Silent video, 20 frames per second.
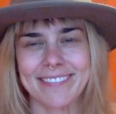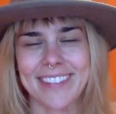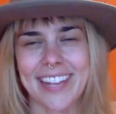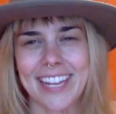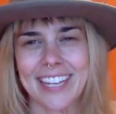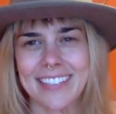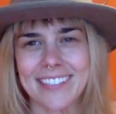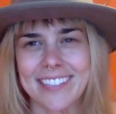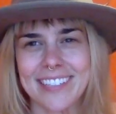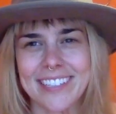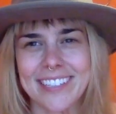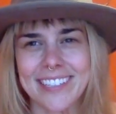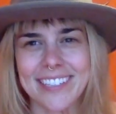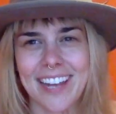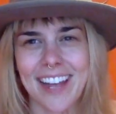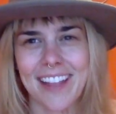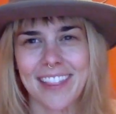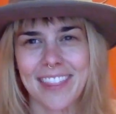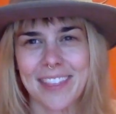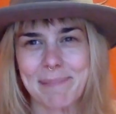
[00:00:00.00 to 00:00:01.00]
and
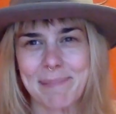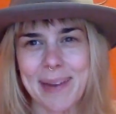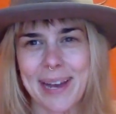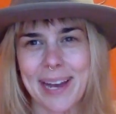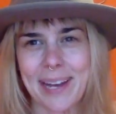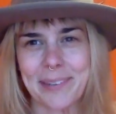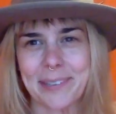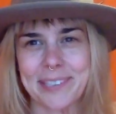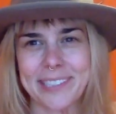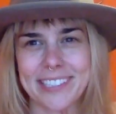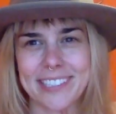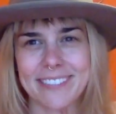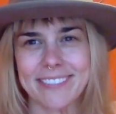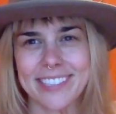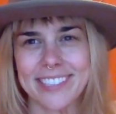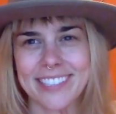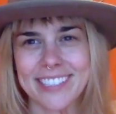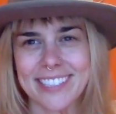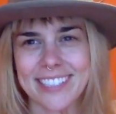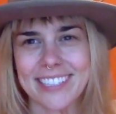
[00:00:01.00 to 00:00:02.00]
turn on the power
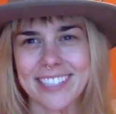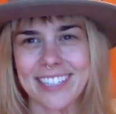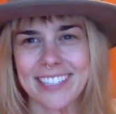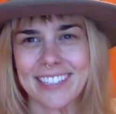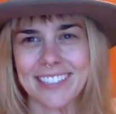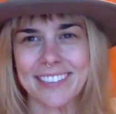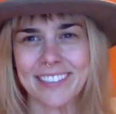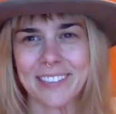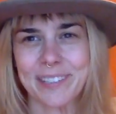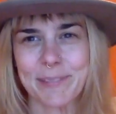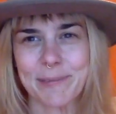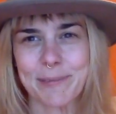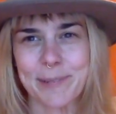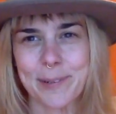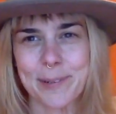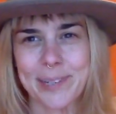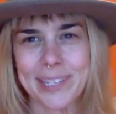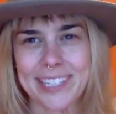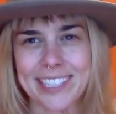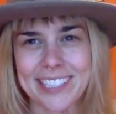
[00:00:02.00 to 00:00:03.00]
of your singular
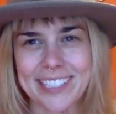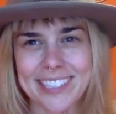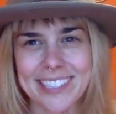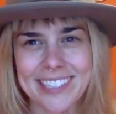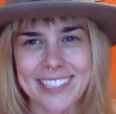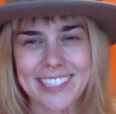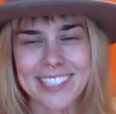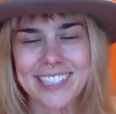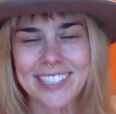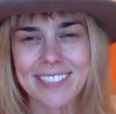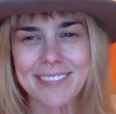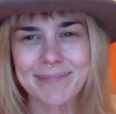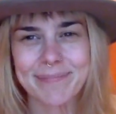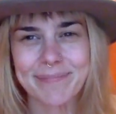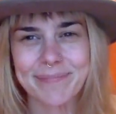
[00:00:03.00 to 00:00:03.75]
focus.